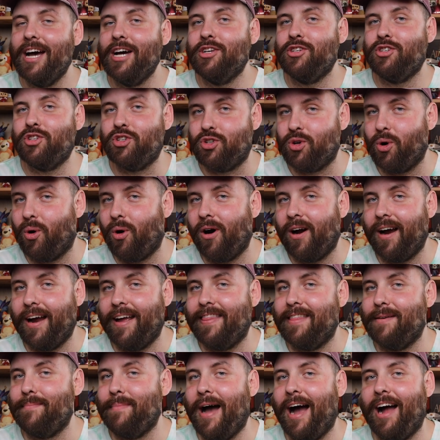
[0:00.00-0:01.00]
store
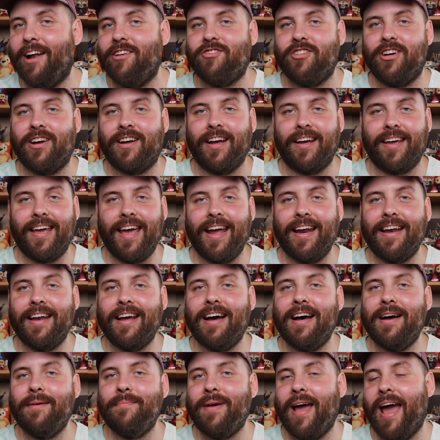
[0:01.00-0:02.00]
in the Magic
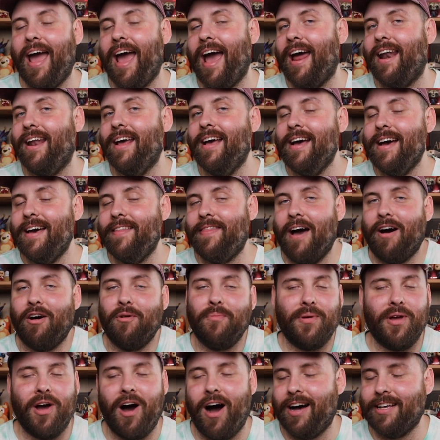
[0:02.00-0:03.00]
Kingdom, and that would
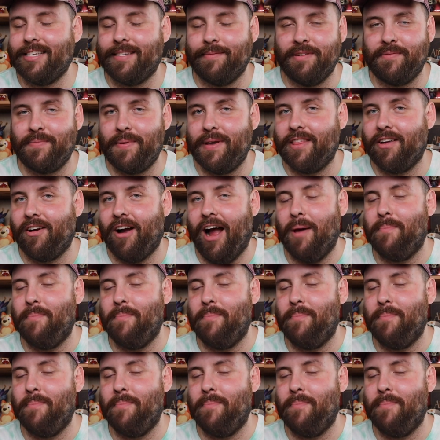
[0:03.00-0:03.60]
be awesome to be there.